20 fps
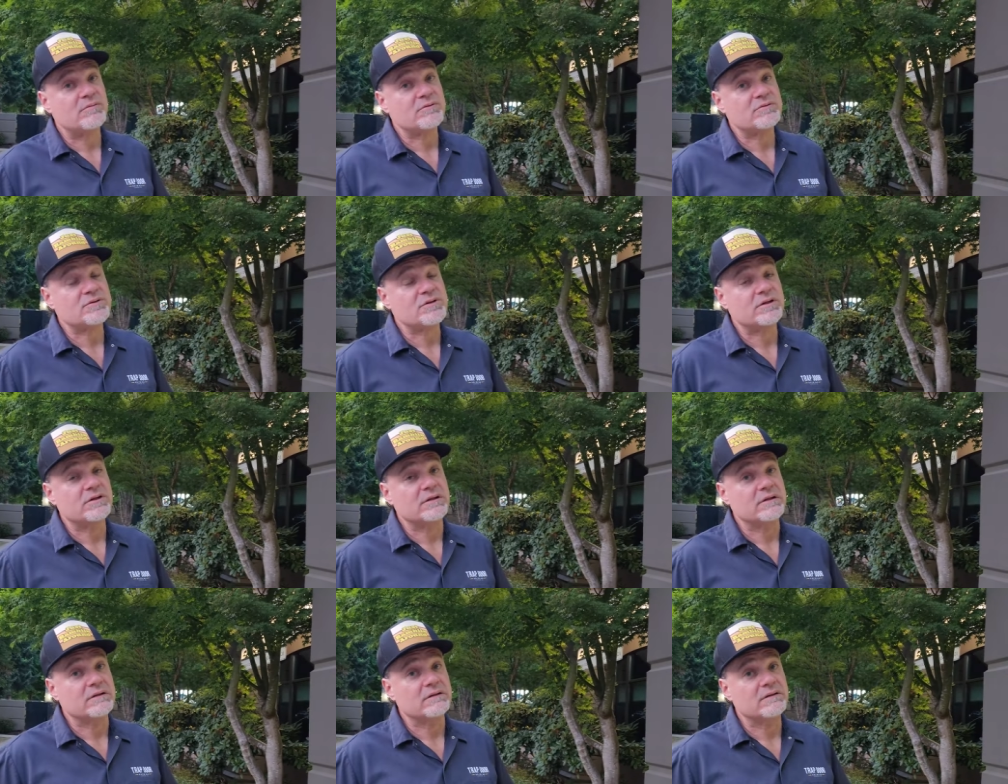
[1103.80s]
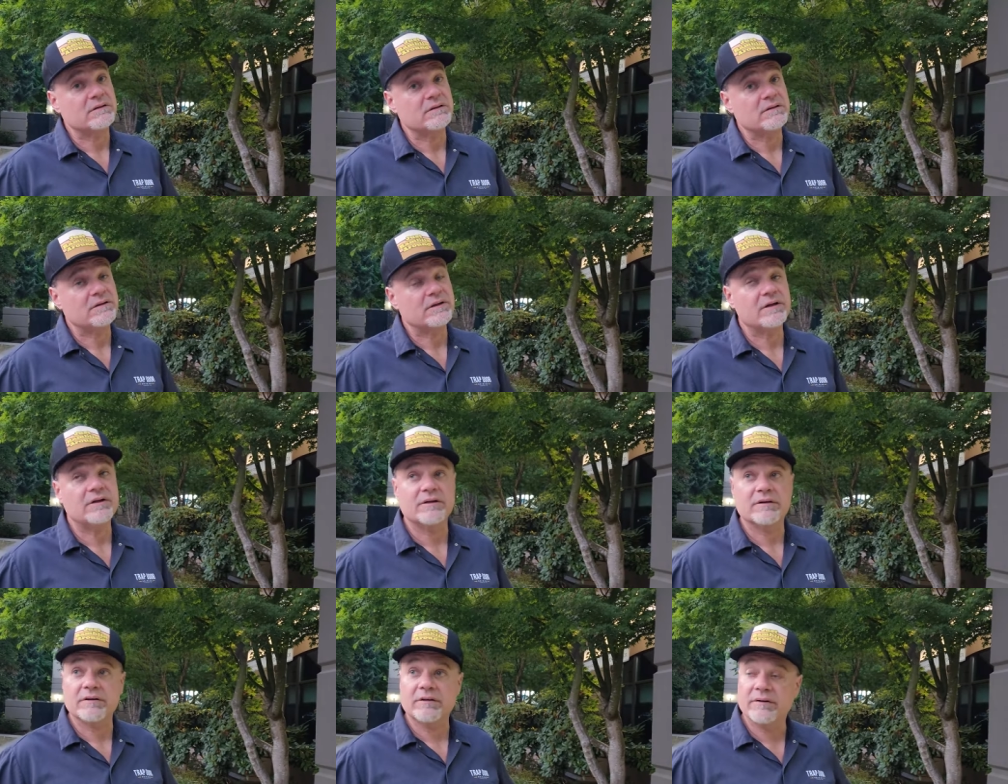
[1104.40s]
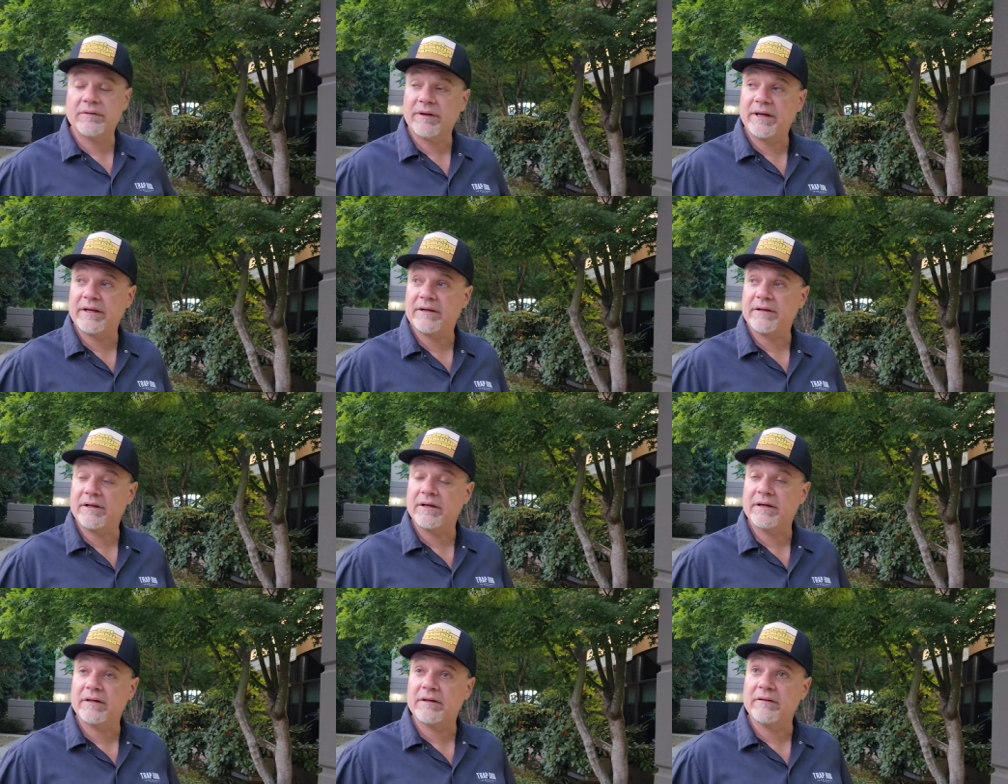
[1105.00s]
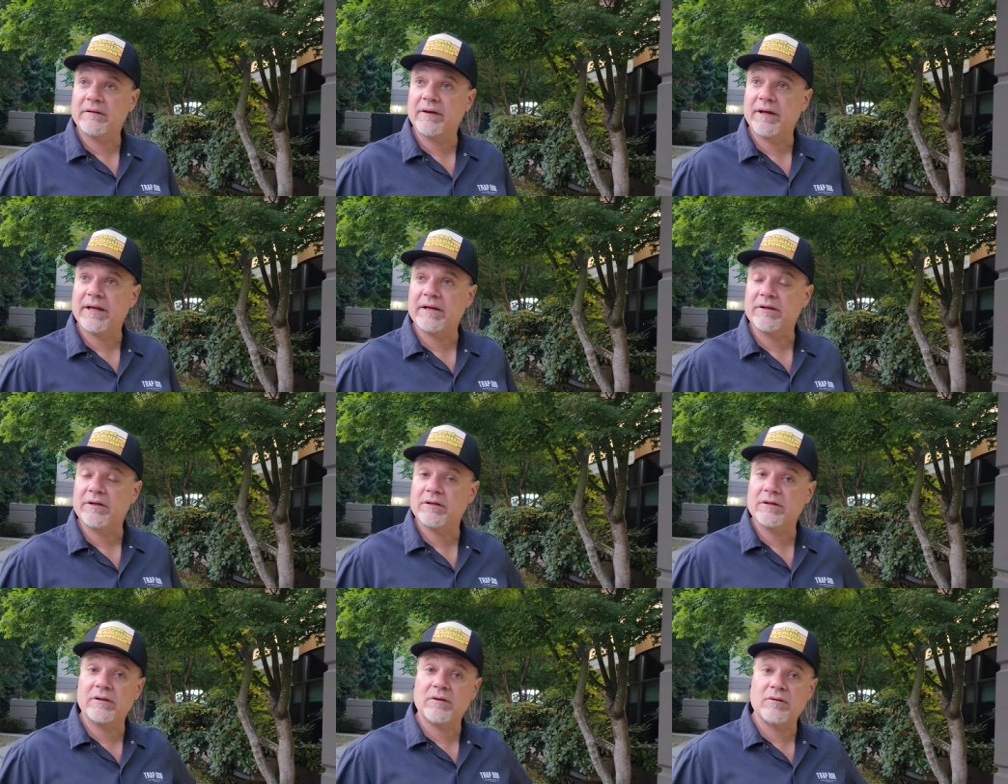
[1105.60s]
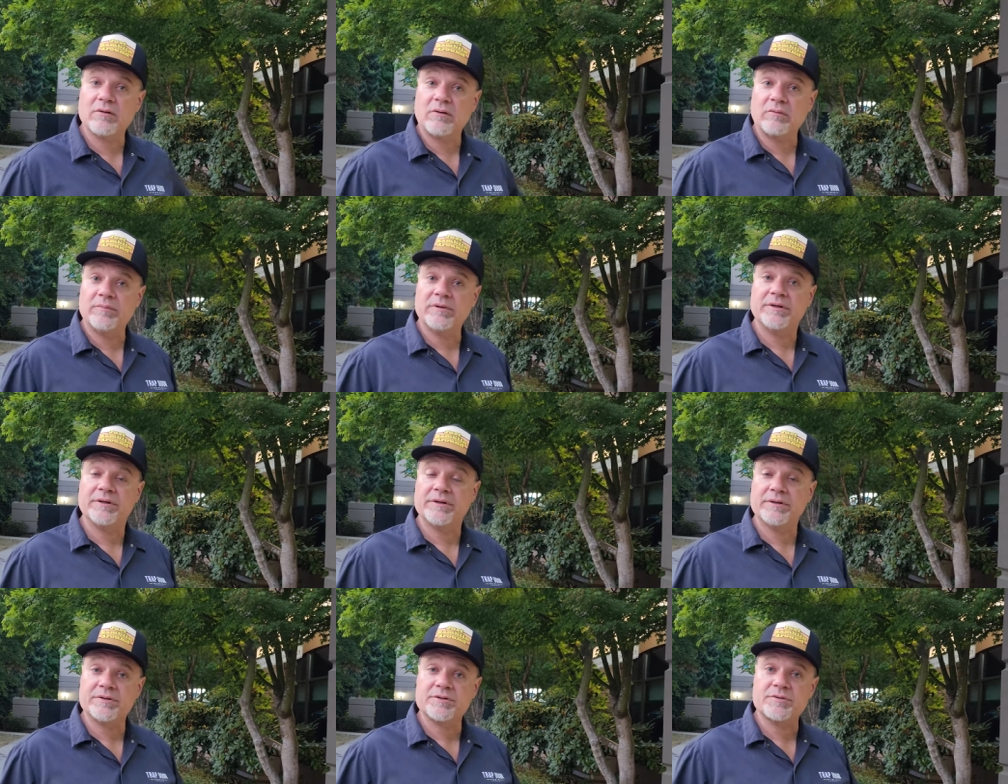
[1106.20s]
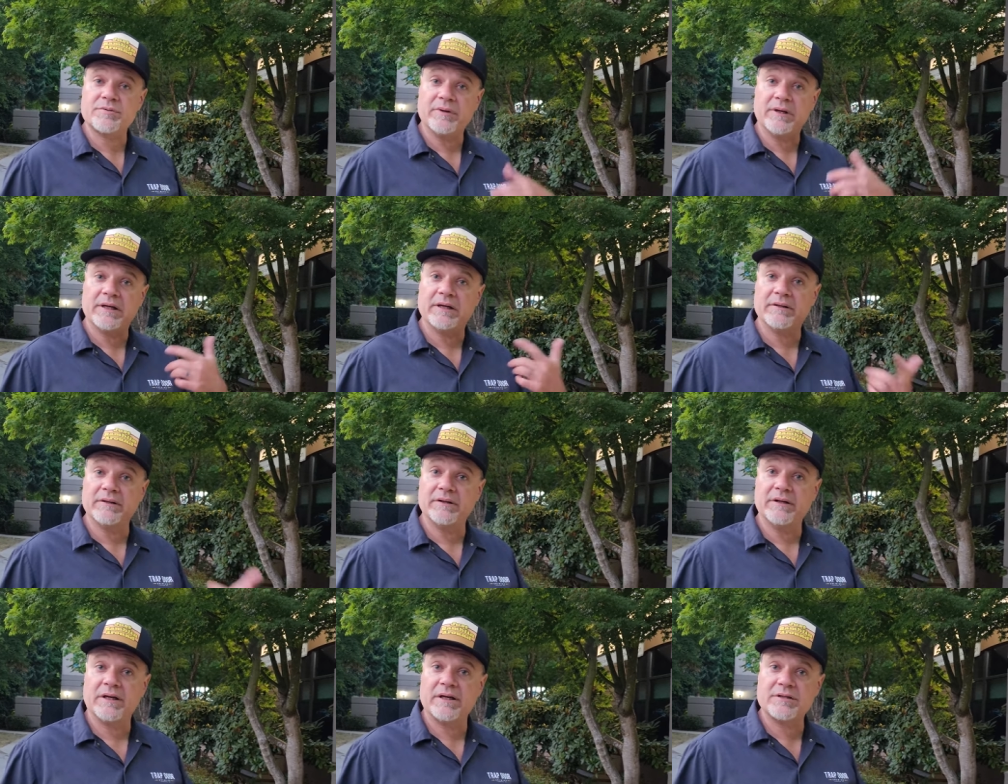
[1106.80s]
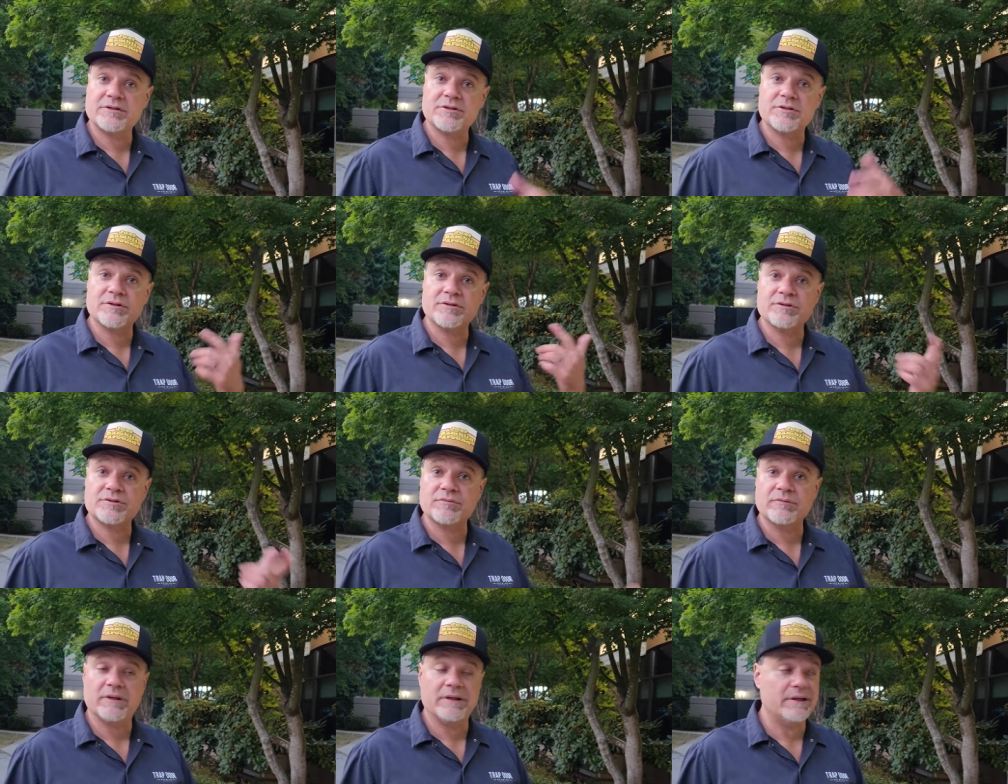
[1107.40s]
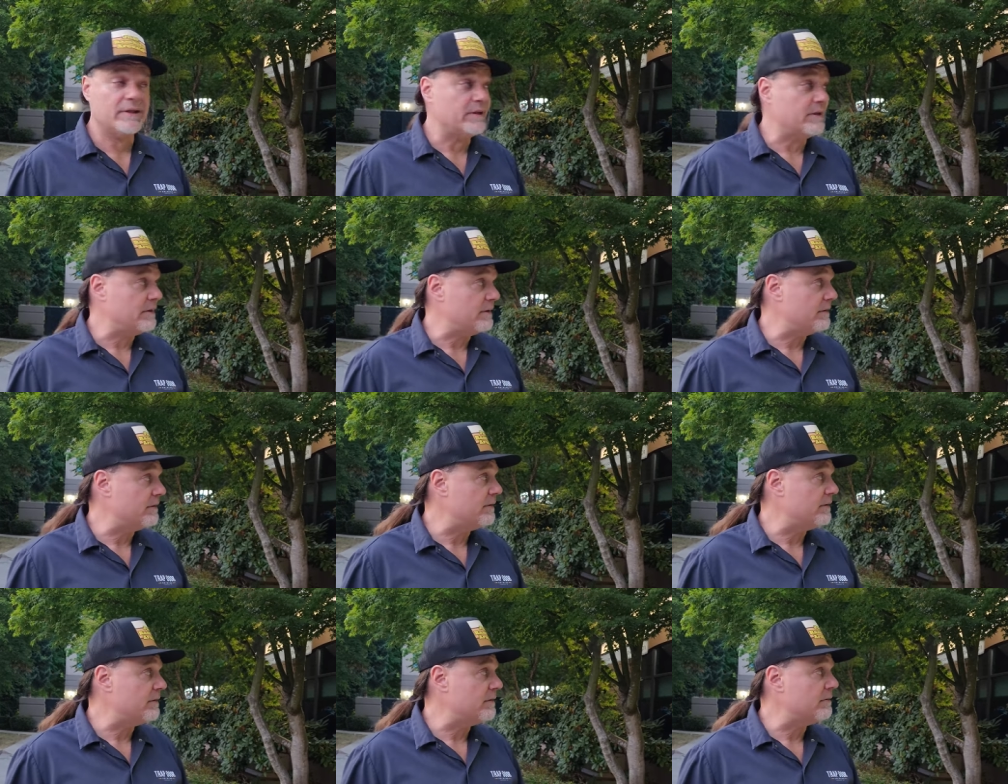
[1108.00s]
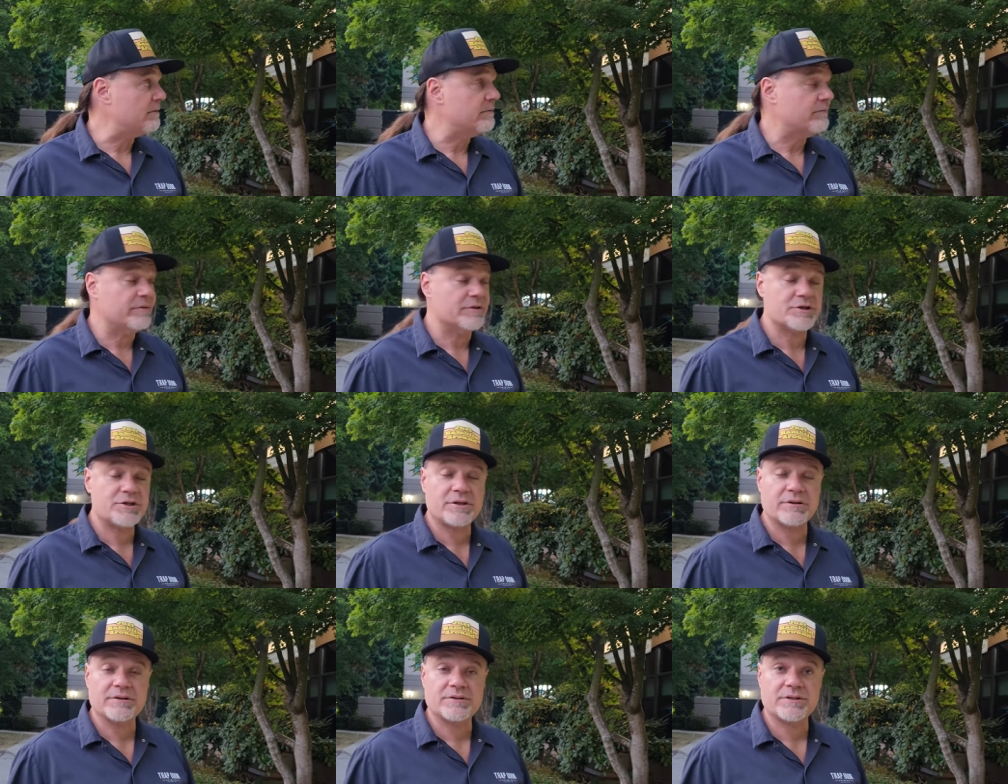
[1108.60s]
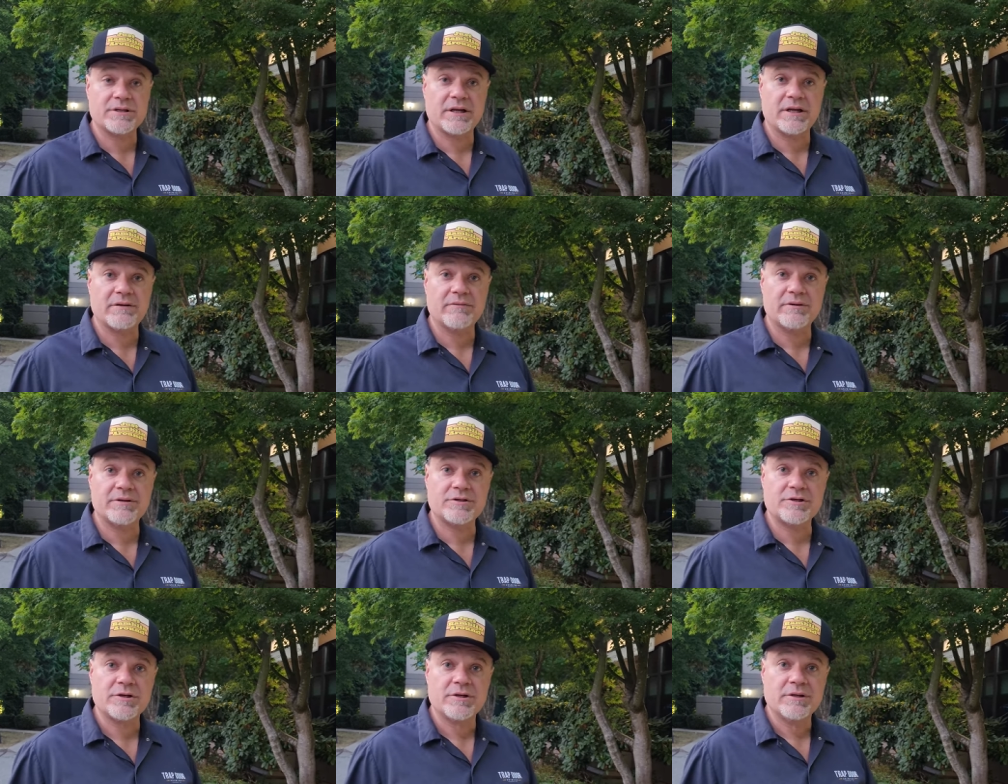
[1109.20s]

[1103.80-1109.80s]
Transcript: was good. Good. We had uh, we had good local beers. We had the nachos. We had uh, we shared a sandwich.